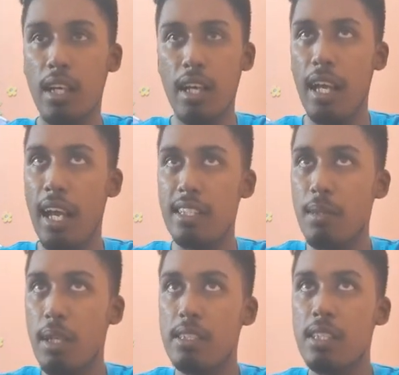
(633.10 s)
As I
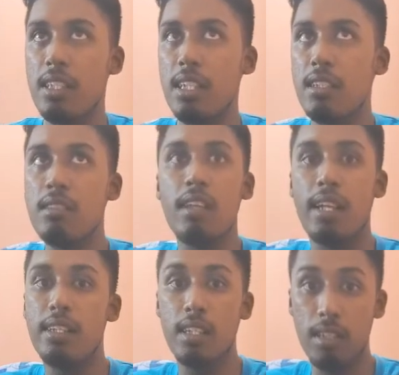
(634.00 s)
mentioned, in at
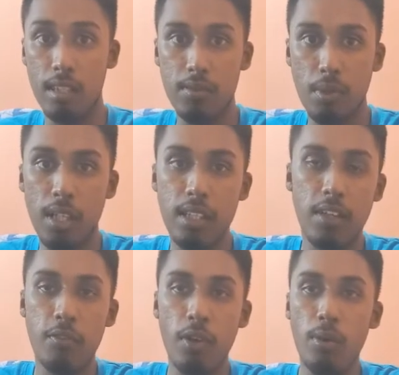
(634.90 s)
the Indus Valley, they
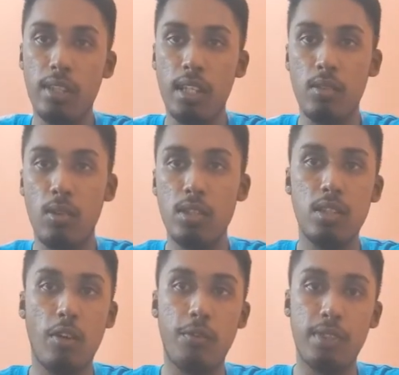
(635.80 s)
found the technology
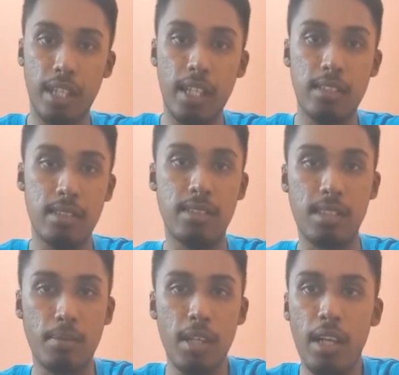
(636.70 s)
of drainage
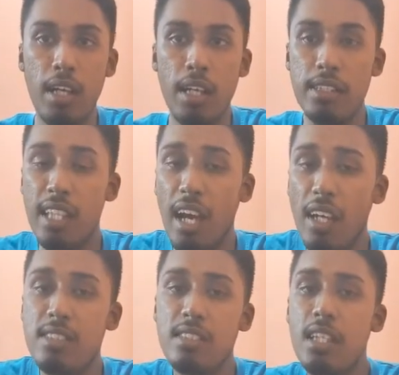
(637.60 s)
system. There are
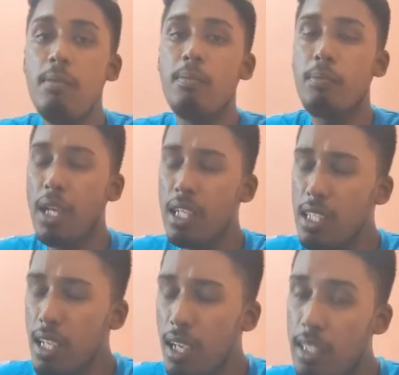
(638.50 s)
still many
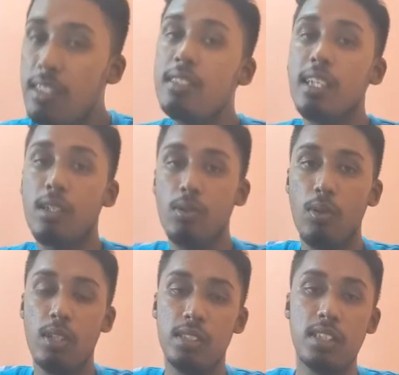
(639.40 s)
other
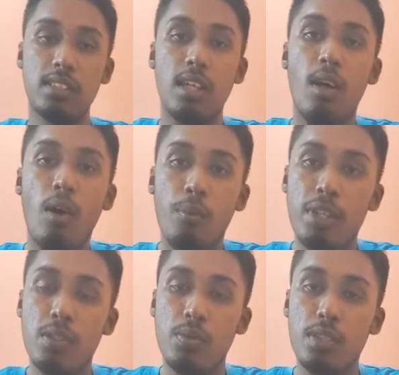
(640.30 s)
technologies
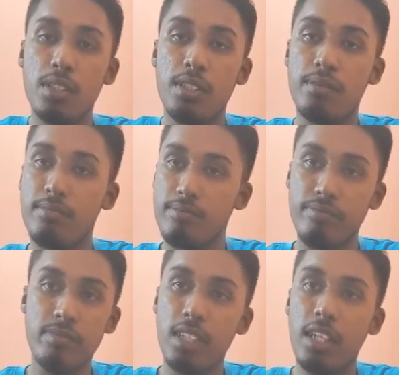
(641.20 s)
which were
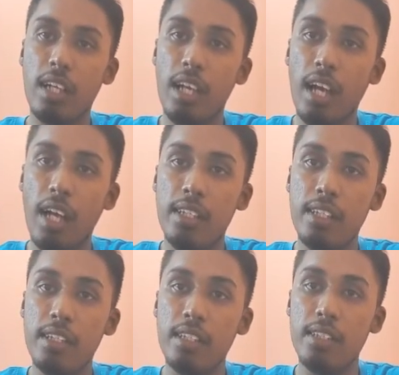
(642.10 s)

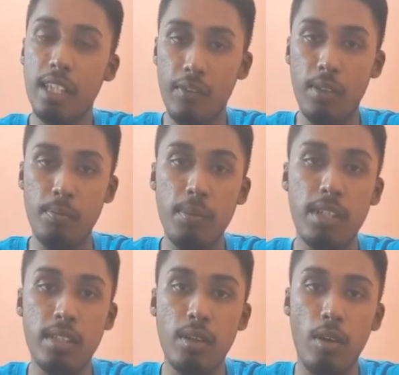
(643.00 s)
under
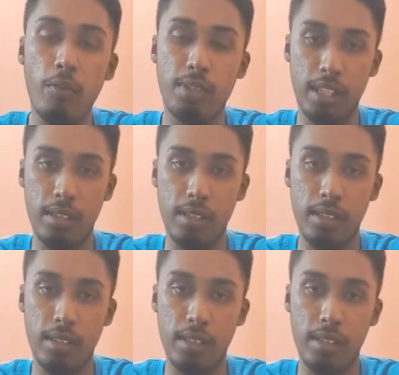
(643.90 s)
development of the